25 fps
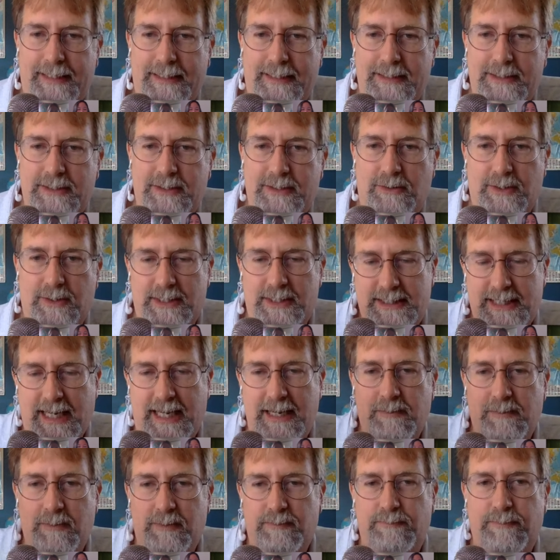So the
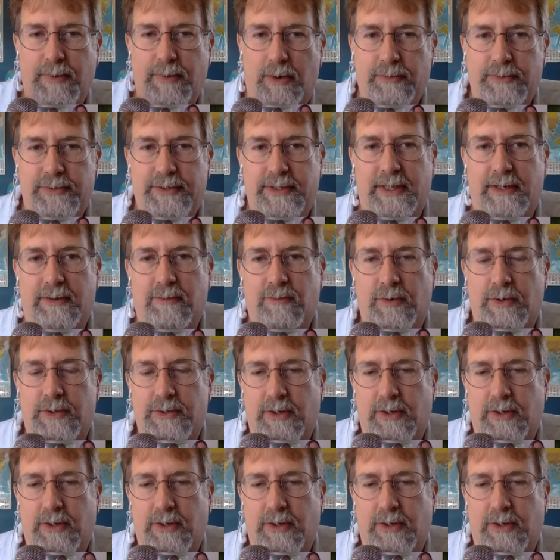same boat that we're